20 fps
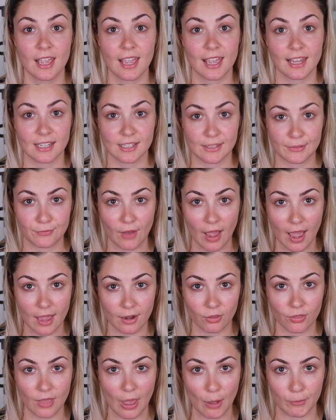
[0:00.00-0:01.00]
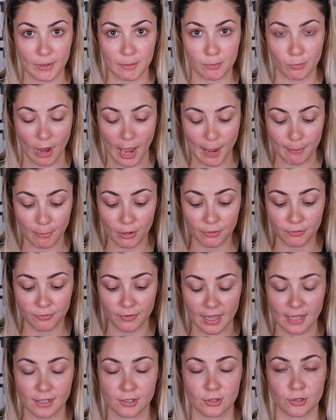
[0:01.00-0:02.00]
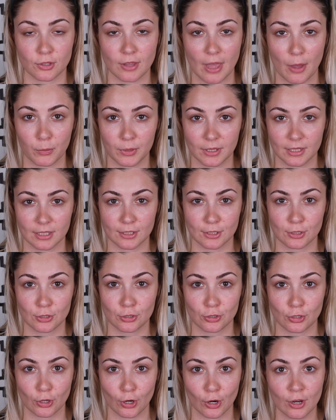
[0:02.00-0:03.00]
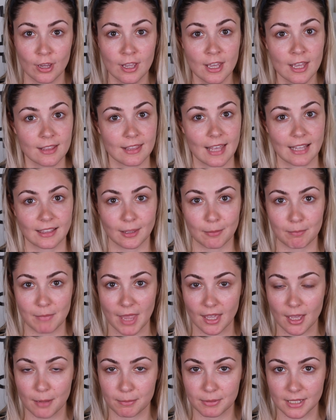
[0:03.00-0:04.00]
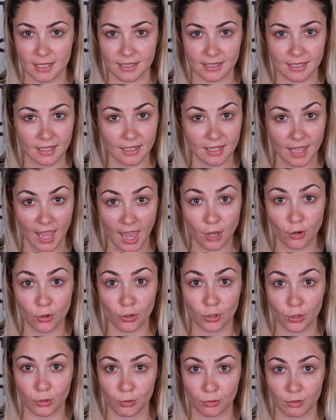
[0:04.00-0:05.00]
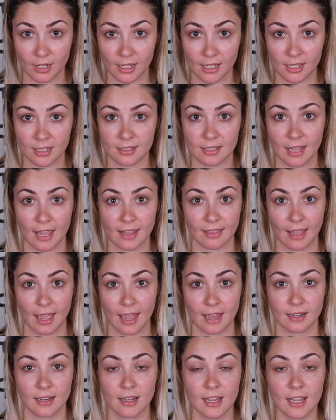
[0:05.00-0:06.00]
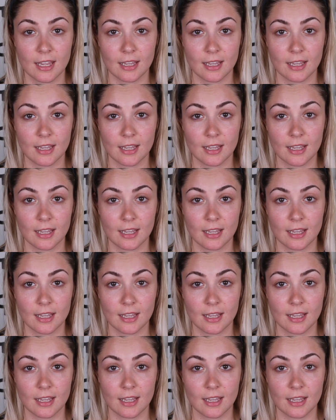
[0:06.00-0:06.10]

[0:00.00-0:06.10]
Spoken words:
it is vital that we prime our face so that we can ensure that the makeup doesn't cake or crease and that